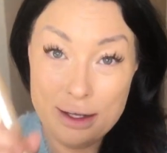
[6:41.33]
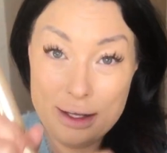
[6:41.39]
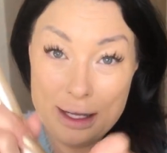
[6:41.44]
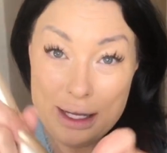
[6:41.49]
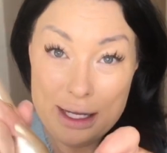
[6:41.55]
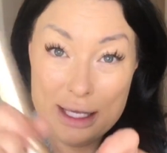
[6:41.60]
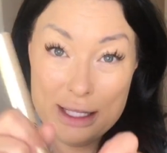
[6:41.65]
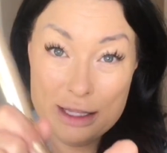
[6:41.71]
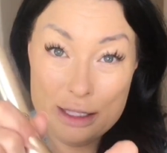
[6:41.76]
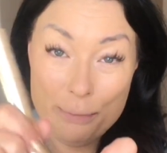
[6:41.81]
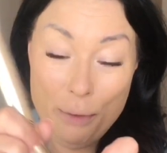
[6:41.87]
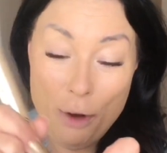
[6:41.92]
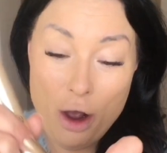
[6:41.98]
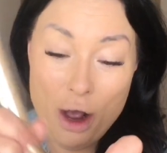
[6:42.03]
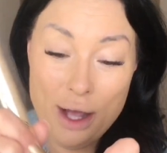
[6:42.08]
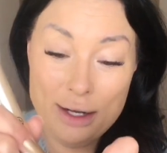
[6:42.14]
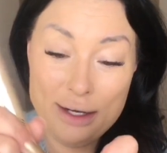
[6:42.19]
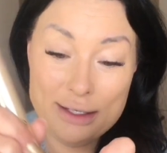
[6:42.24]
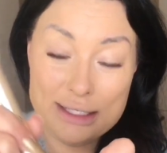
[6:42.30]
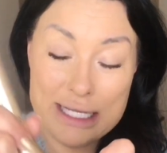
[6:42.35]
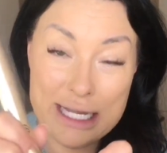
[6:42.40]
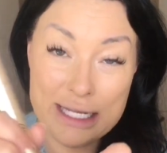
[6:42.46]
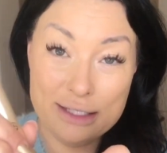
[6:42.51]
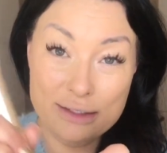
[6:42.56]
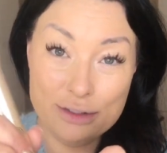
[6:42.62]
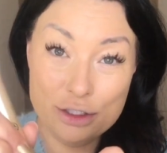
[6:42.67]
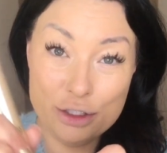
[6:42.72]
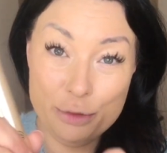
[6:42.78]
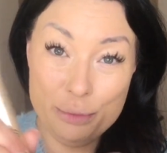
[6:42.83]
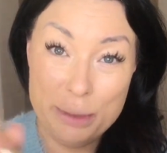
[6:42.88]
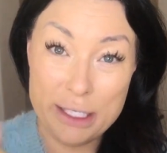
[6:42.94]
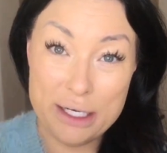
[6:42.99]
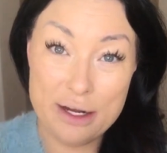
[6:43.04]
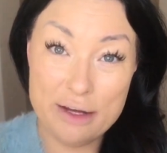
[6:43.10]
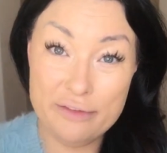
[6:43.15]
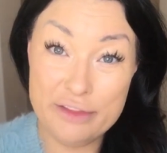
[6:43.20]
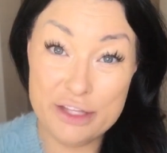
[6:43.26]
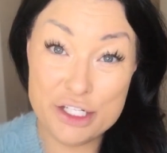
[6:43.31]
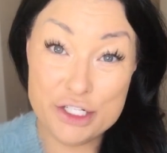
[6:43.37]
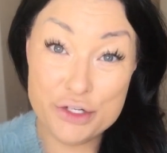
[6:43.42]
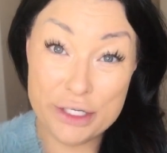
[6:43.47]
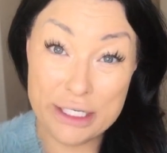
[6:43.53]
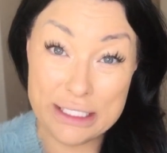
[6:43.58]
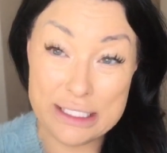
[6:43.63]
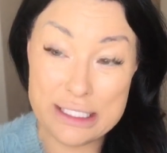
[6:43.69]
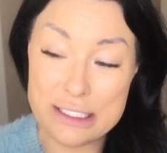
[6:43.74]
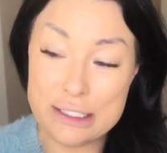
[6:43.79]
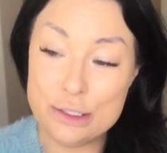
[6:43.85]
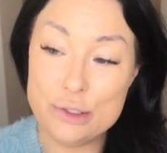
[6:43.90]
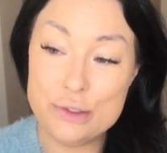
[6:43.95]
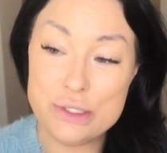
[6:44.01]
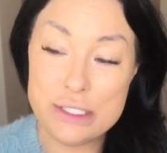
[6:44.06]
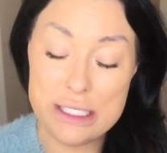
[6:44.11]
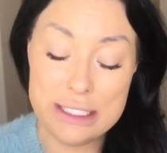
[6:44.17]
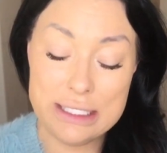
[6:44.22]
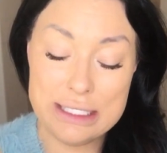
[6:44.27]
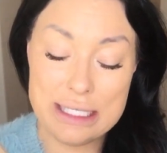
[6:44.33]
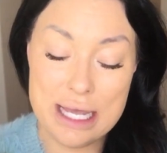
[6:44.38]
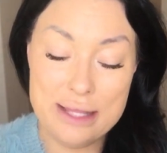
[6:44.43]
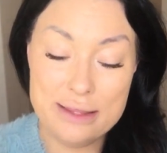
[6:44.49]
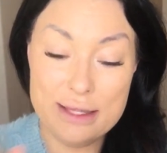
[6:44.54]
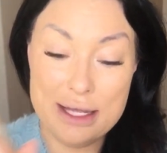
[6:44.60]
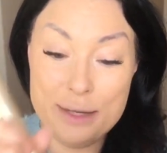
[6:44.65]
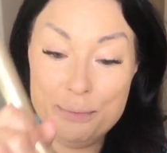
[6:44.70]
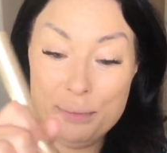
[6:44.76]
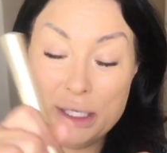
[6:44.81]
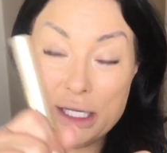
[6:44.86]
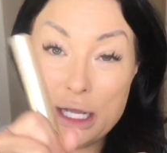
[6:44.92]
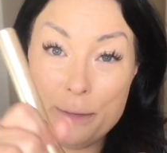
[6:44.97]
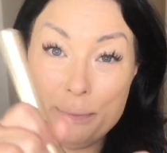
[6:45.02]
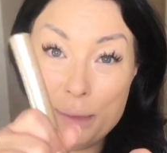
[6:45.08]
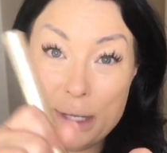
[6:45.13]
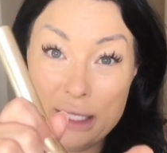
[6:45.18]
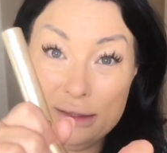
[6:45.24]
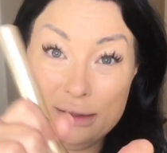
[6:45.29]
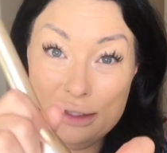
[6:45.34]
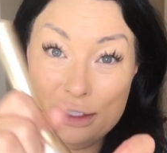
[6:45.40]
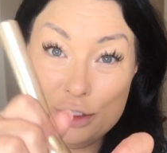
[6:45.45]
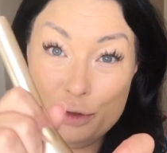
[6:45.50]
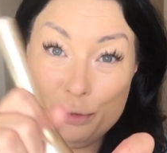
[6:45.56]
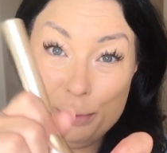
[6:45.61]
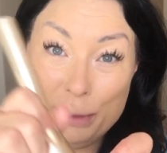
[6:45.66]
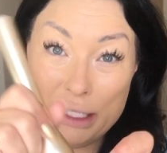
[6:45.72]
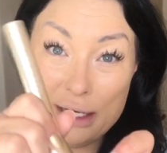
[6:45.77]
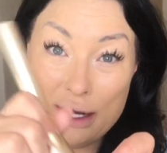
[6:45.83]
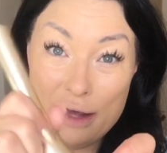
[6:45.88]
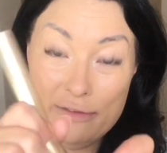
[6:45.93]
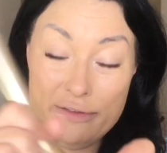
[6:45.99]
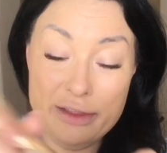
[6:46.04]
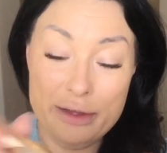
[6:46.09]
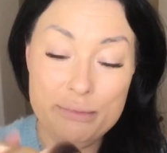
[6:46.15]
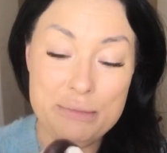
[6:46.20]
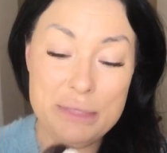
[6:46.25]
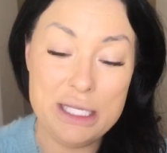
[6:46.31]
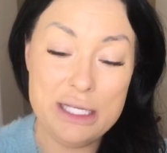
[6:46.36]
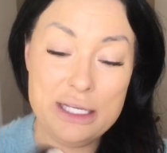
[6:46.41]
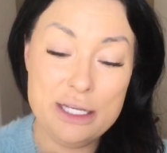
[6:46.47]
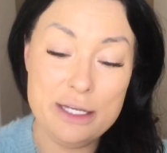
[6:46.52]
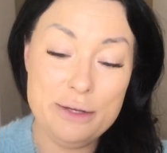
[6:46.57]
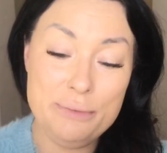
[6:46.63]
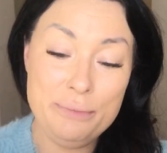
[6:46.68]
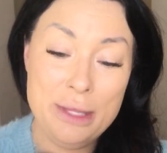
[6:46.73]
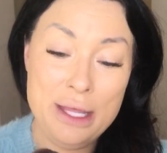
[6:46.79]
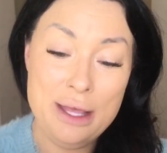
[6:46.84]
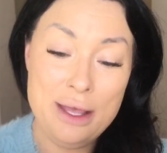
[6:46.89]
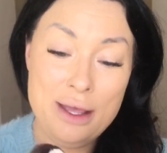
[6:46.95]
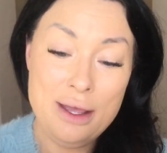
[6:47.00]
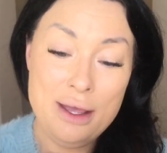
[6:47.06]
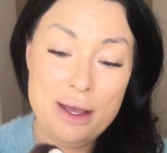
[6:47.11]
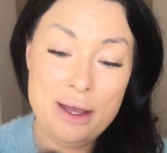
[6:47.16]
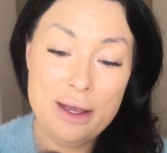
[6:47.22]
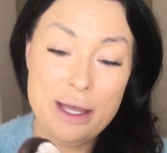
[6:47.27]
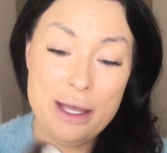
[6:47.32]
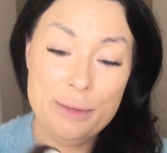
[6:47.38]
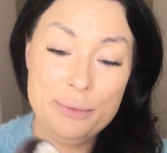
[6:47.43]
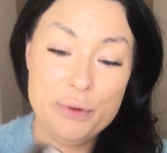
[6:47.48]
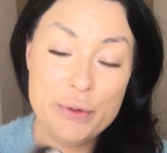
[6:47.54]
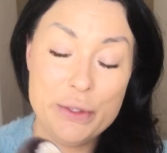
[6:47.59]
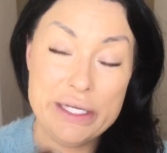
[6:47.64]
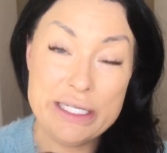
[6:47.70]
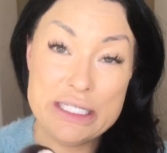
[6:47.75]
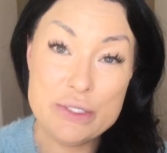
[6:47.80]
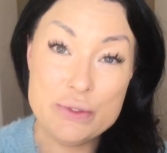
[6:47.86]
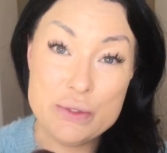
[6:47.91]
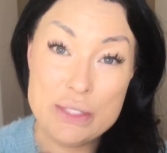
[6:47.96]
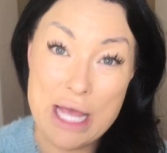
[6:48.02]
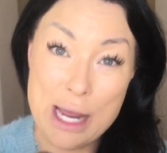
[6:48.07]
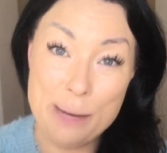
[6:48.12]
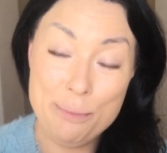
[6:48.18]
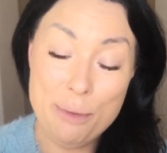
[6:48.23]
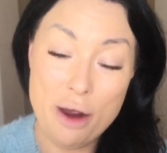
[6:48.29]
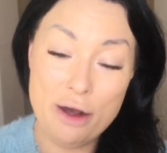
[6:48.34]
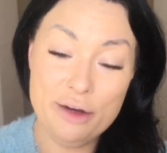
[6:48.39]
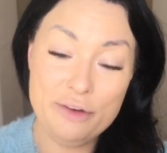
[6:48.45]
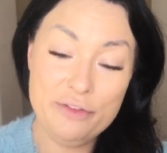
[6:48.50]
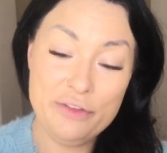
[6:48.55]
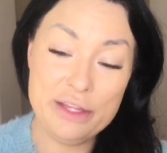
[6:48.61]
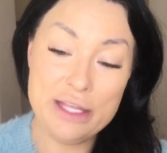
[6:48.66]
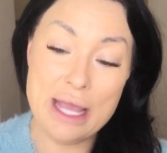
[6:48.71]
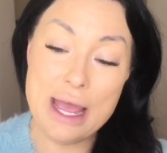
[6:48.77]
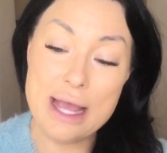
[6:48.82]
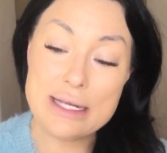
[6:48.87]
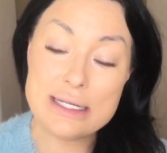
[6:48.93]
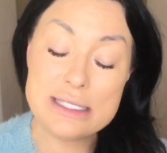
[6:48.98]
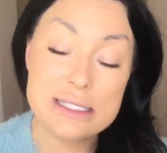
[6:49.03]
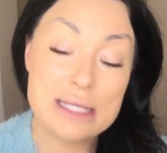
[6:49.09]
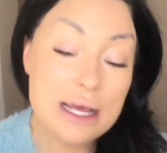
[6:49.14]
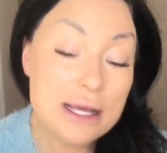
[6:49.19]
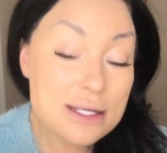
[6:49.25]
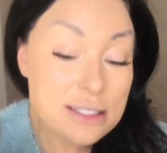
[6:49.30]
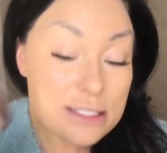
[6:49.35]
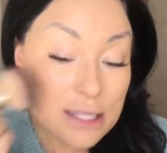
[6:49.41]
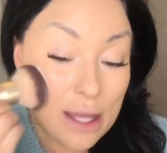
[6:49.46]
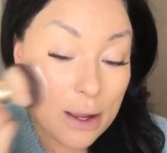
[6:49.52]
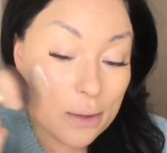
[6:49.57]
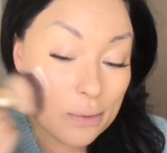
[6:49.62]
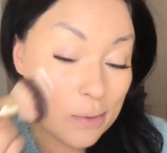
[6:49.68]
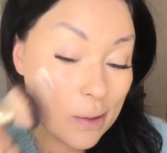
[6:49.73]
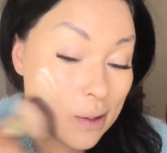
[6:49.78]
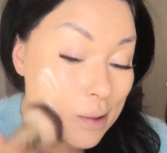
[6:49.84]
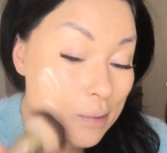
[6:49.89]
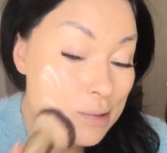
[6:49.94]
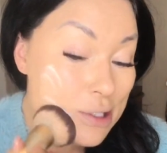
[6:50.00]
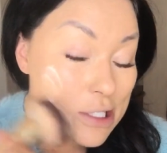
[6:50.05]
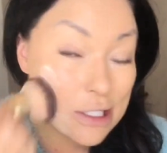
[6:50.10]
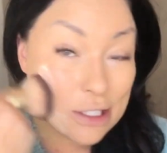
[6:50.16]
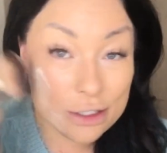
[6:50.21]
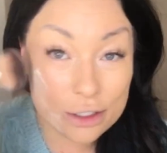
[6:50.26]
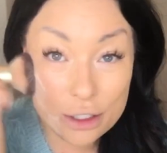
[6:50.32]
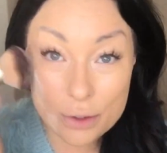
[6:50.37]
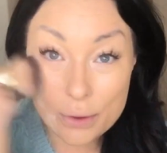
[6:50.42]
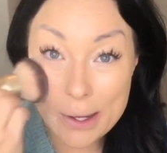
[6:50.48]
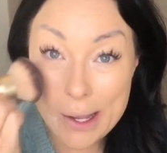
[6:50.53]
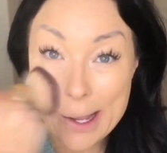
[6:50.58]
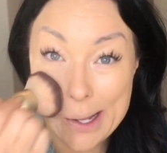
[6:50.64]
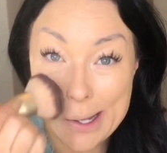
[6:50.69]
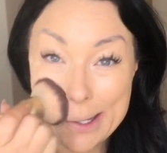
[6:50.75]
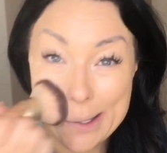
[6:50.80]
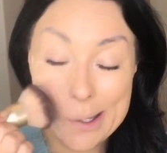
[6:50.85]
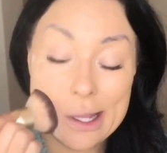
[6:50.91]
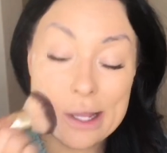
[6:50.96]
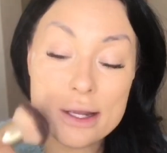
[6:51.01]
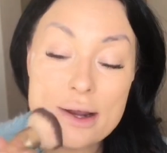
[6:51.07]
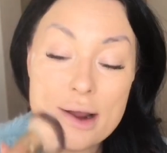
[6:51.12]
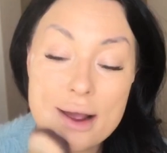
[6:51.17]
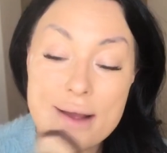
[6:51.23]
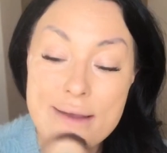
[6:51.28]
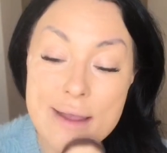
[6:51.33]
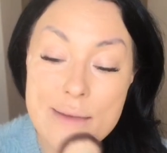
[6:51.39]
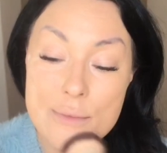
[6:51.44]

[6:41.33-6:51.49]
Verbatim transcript: the pot, take a little bit of the translucent, and then pick up a little bit of the medium. I'm going to tap off the excess, and then I'm just gonna go ahead and I